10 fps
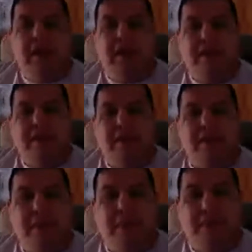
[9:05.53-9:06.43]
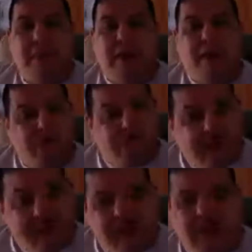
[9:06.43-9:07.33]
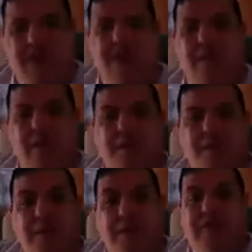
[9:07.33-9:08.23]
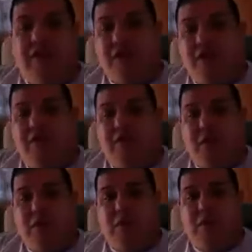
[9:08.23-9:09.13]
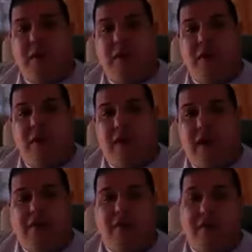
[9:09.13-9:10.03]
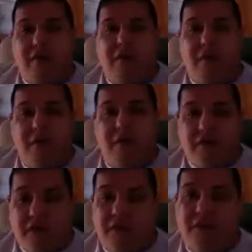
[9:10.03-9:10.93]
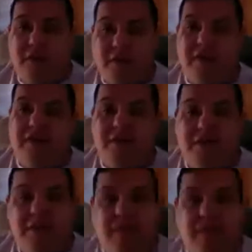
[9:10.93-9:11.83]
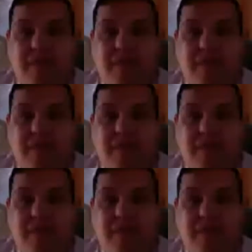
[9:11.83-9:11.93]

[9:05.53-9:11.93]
that. And I know you will continue to pray for me as I do for you as we traverse this crazy field